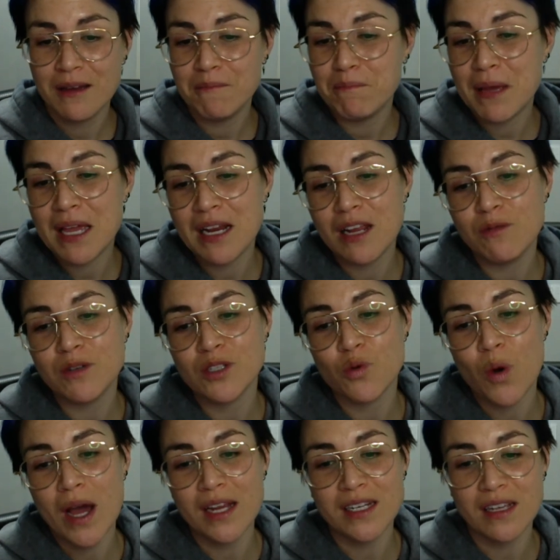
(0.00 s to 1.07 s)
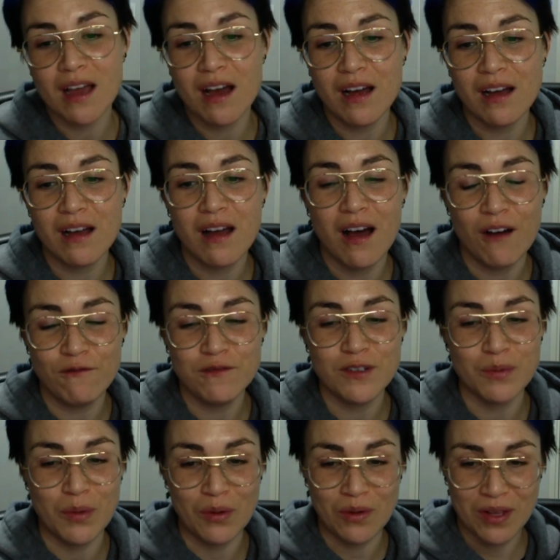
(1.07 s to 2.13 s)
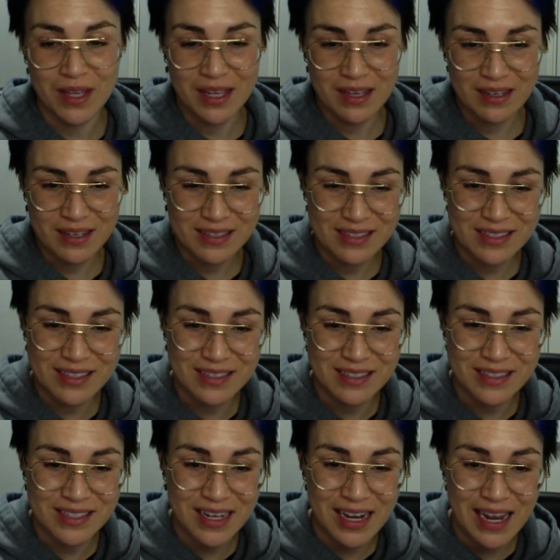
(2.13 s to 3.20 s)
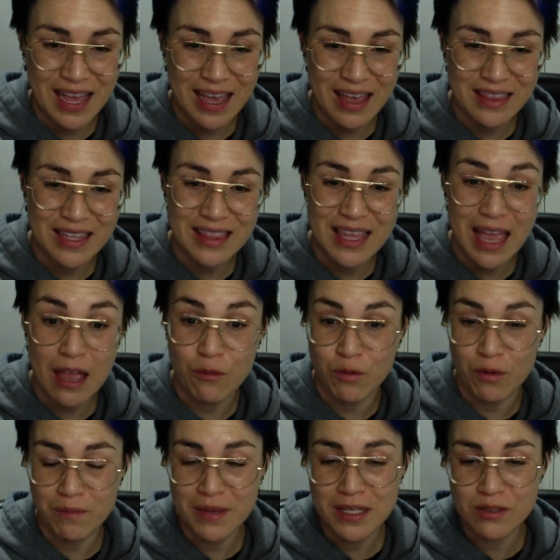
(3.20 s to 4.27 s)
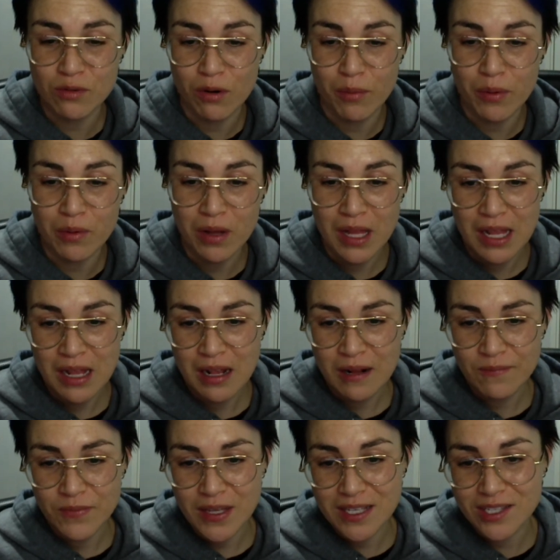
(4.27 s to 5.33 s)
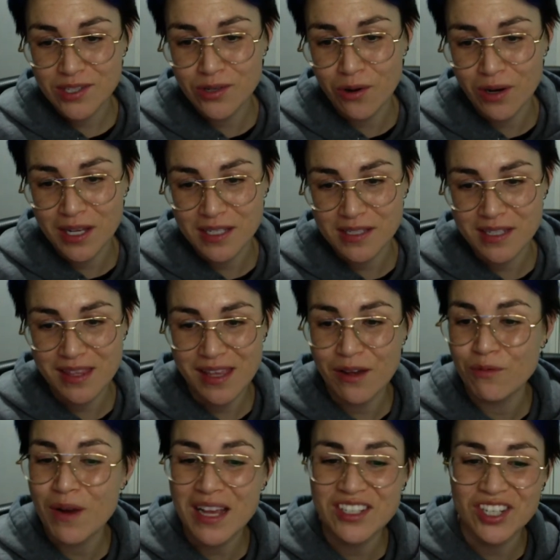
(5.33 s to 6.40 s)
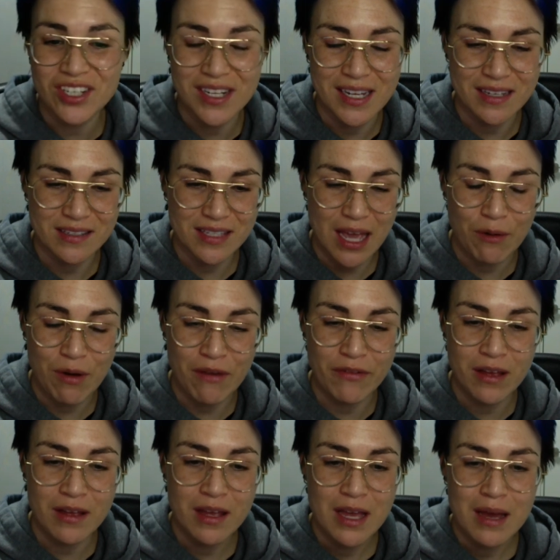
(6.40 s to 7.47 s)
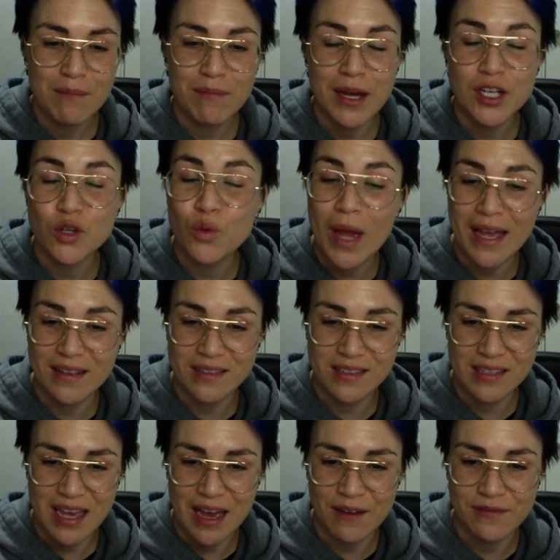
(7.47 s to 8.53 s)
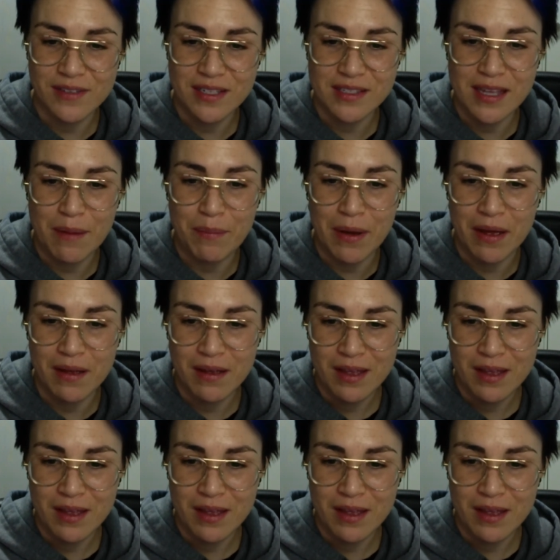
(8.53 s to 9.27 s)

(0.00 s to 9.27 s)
Bingley was quite uncomfortable. Her sisters declared that they were miserable. They solaced their wretchedness, however, by duets after supper,